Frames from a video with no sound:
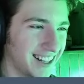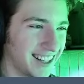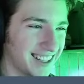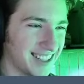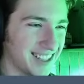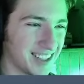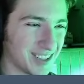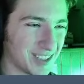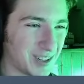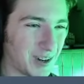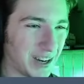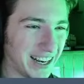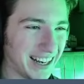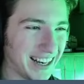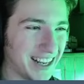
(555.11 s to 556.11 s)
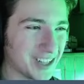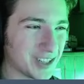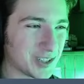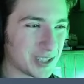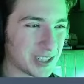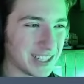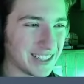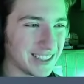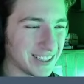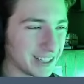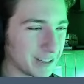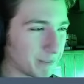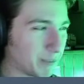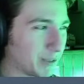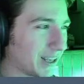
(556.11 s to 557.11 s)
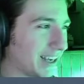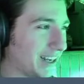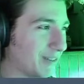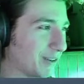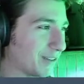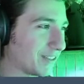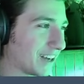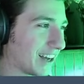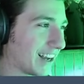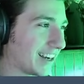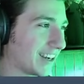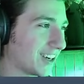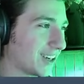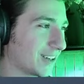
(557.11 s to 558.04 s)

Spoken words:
This is quite an interesting looking plane we've got here.